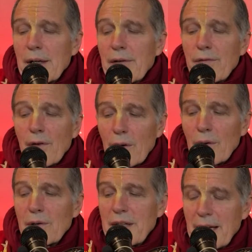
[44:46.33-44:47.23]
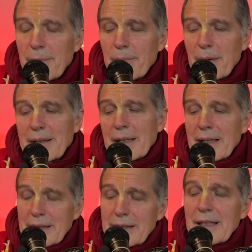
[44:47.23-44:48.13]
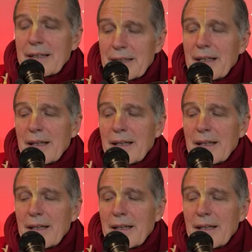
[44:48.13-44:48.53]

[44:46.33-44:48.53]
followed him, but sixty